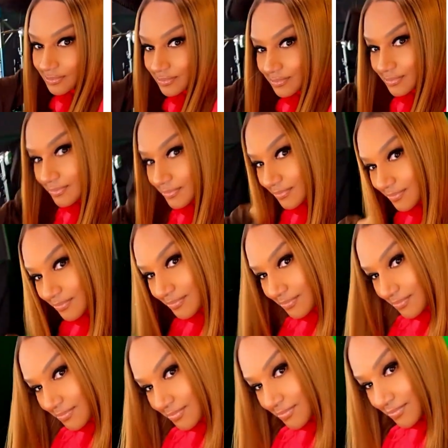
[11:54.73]
friend.
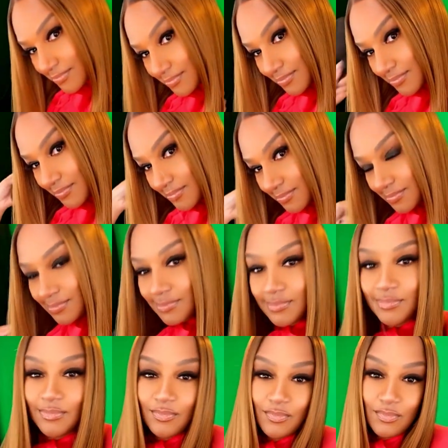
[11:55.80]
However,
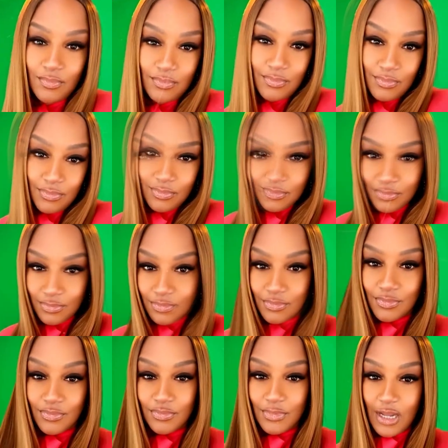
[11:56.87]
Evelyn's supporters said
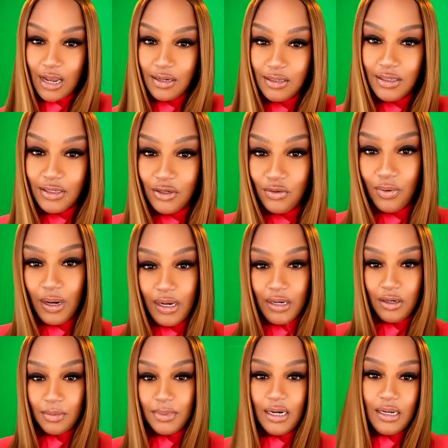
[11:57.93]
that she had also been
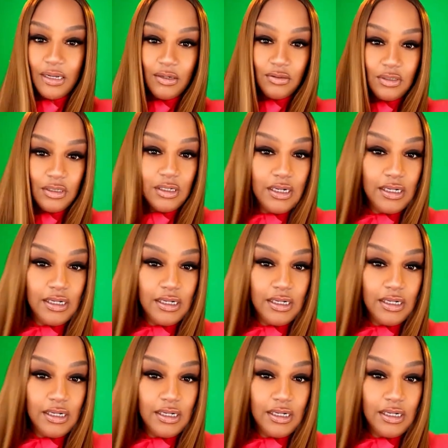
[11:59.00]
duped and was being